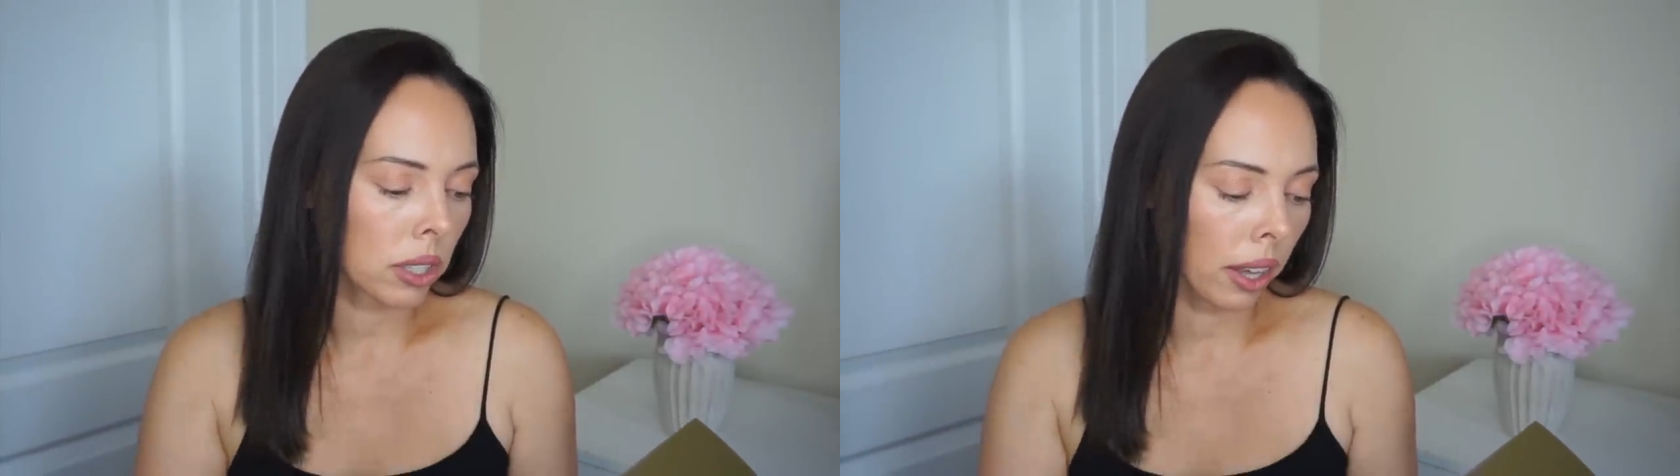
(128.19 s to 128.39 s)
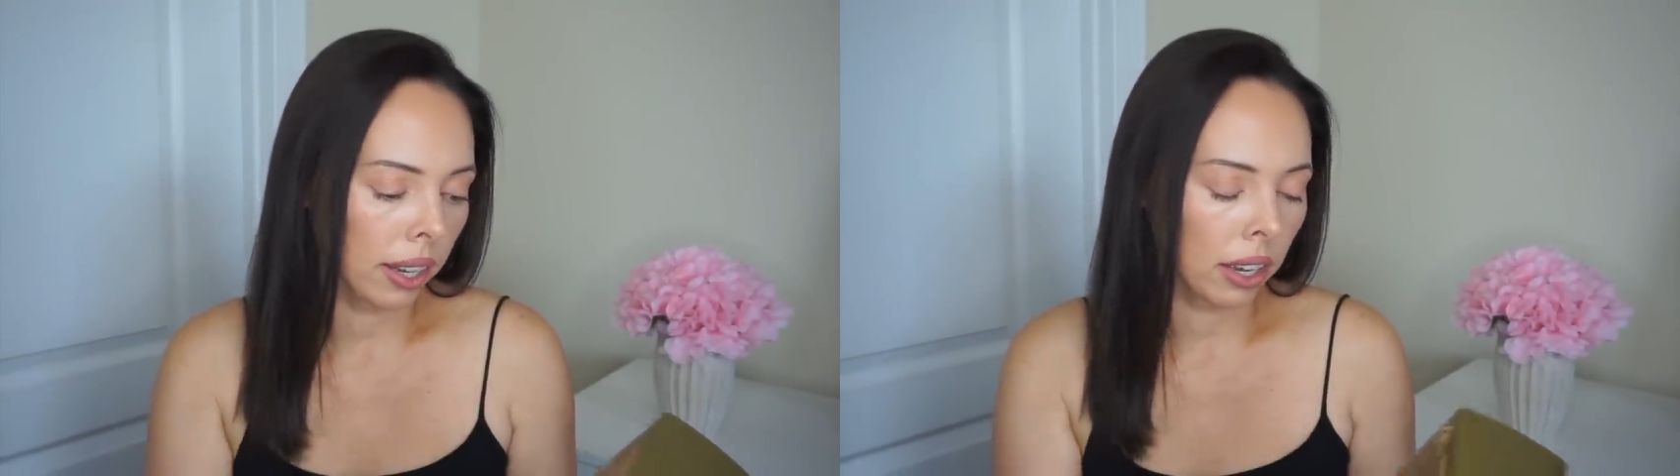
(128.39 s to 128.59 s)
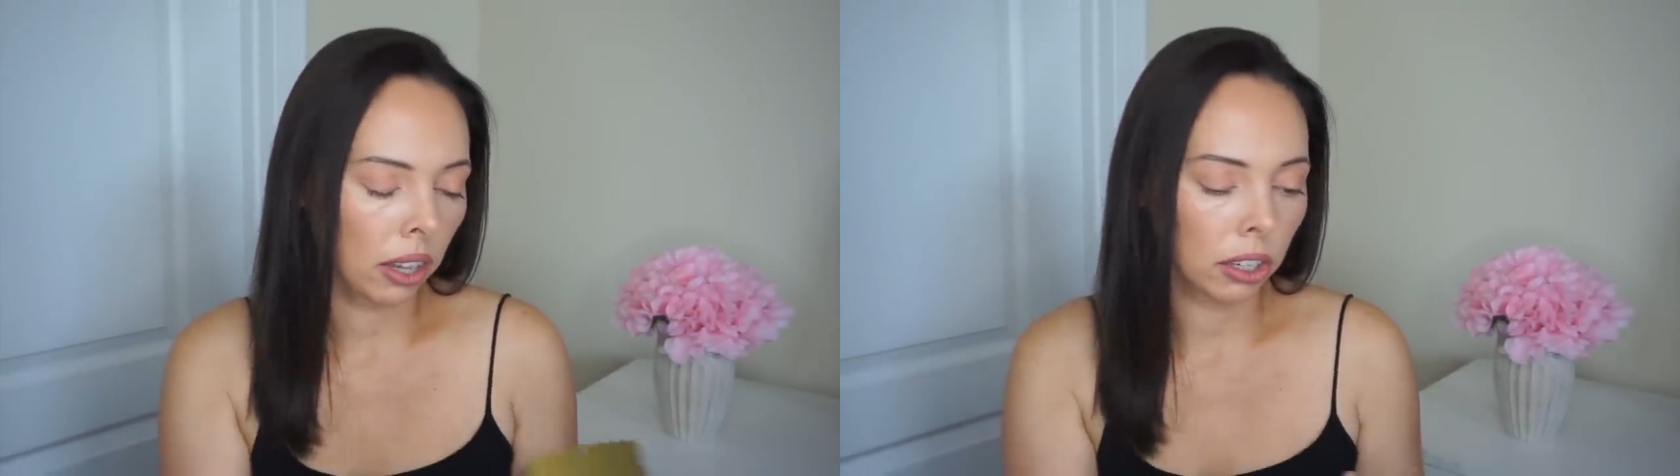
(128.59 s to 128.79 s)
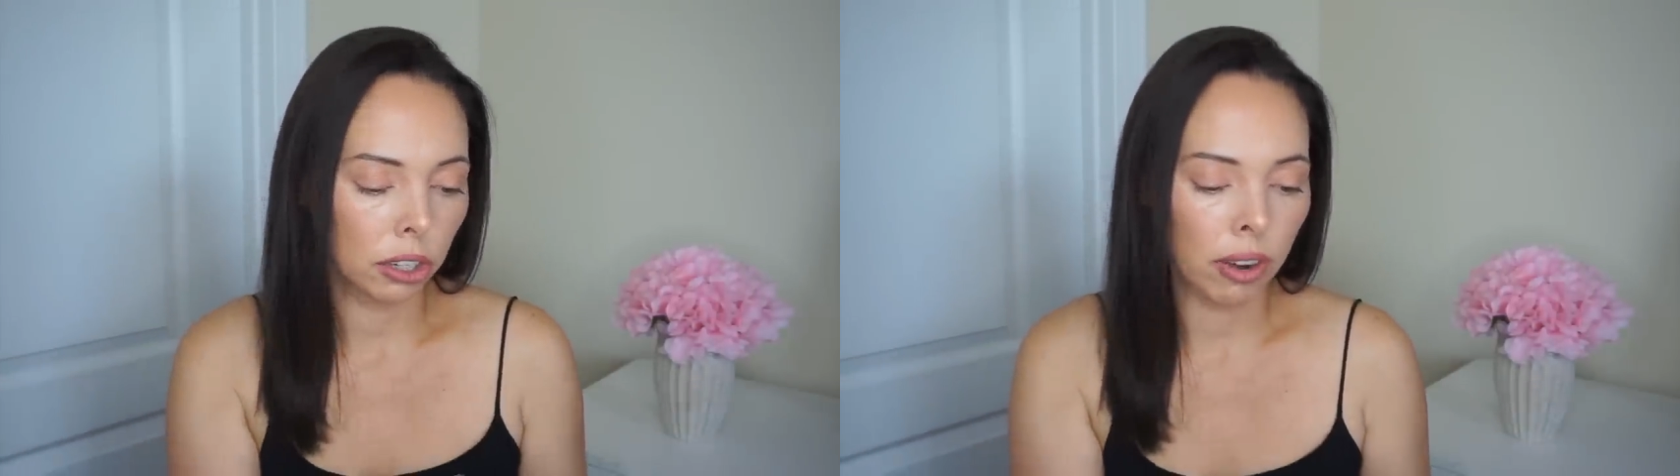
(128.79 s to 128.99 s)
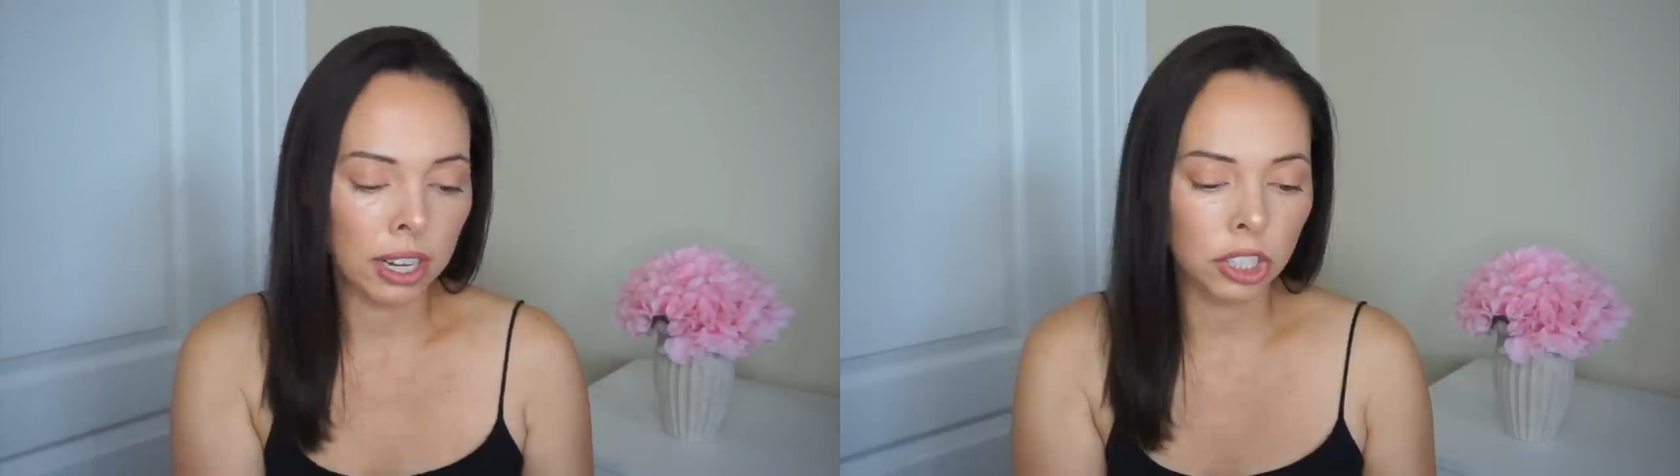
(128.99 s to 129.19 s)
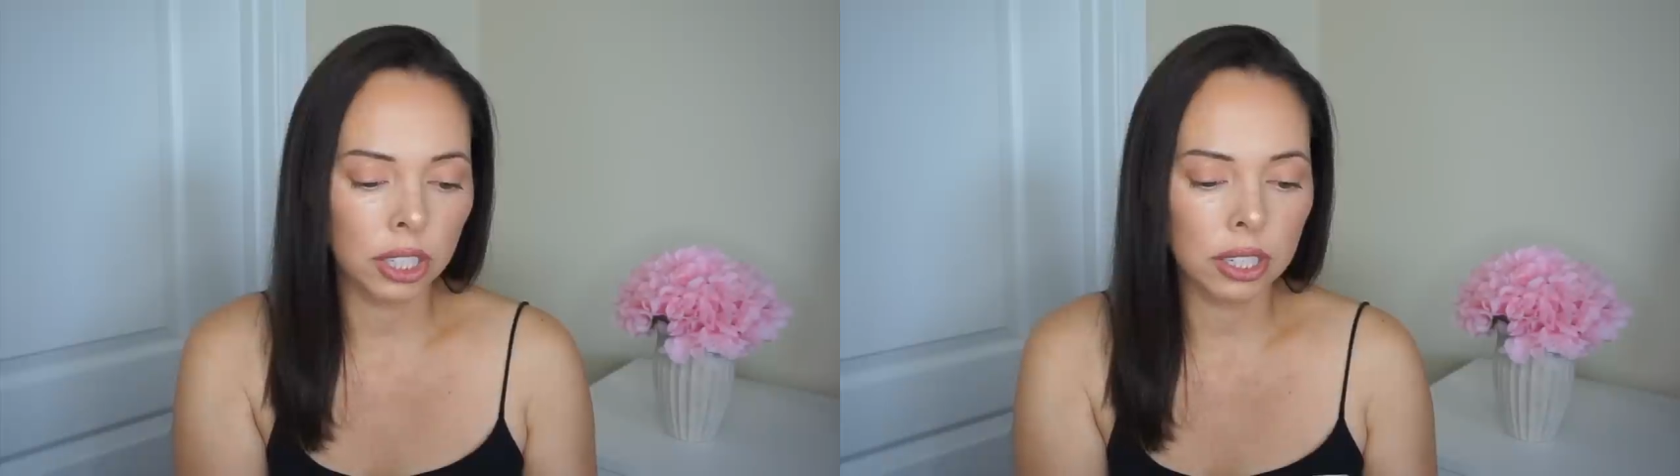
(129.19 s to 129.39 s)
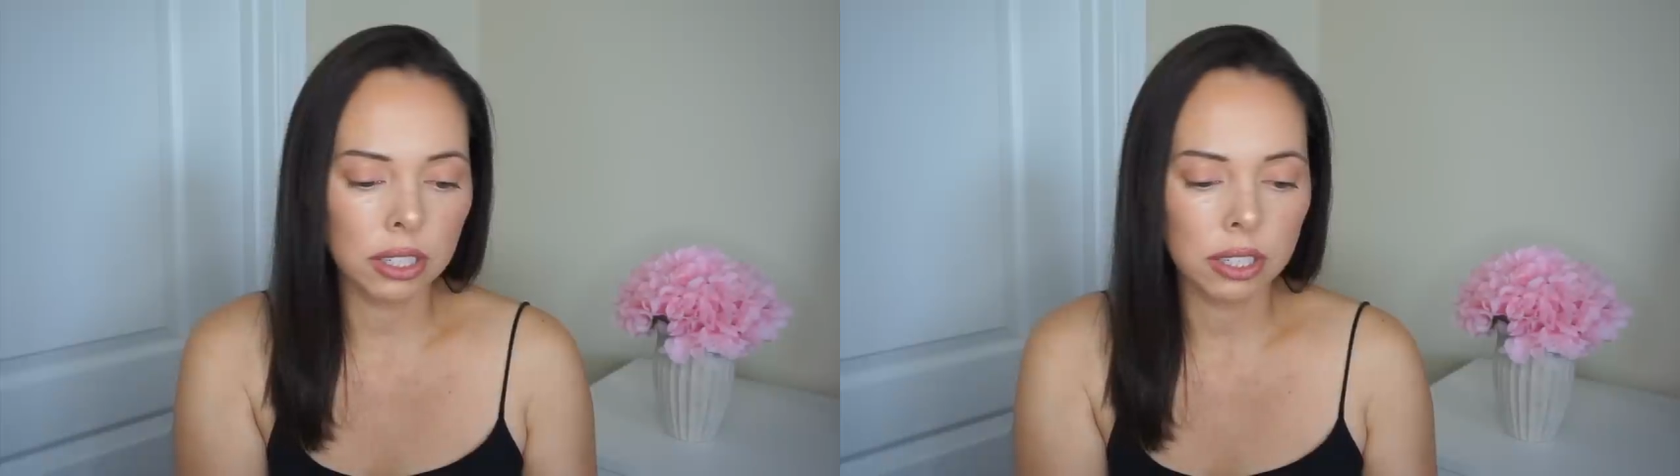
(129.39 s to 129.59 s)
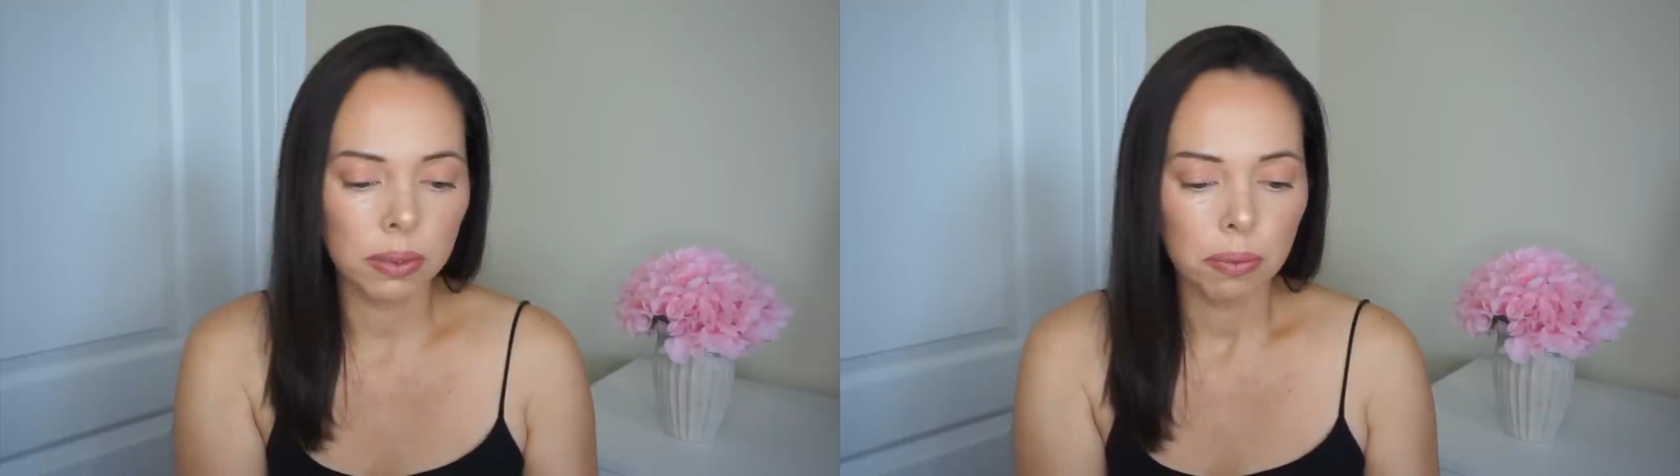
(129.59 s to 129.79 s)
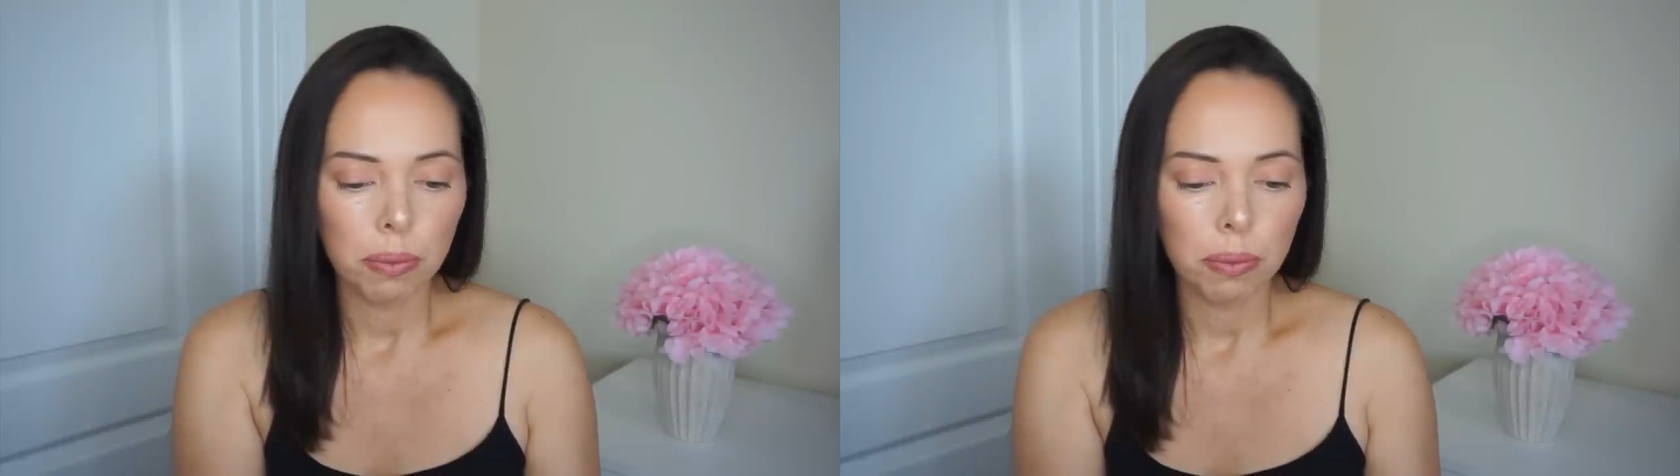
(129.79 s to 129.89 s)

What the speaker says: slight color corrections.